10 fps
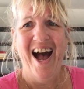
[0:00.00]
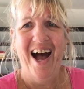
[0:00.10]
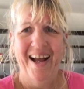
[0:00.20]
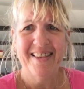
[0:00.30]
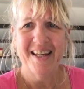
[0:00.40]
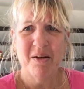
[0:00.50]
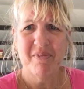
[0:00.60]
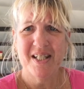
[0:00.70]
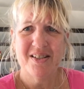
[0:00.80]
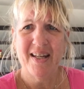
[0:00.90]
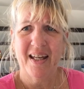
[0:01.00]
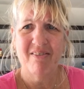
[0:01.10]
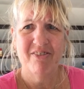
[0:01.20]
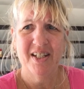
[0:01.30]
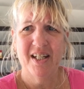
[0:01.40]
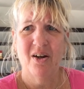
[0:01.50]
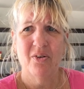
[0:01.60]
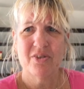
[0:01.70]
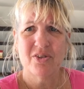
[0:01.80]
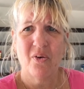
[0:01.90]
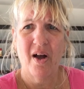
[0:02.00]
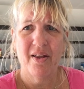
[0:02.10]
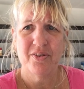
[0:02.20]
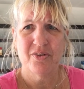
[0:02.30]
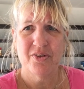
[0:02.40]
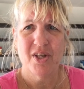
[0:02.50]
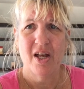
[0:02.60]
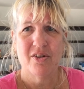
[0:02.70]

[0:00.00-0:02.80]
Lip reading: I think I'm going to take a video so others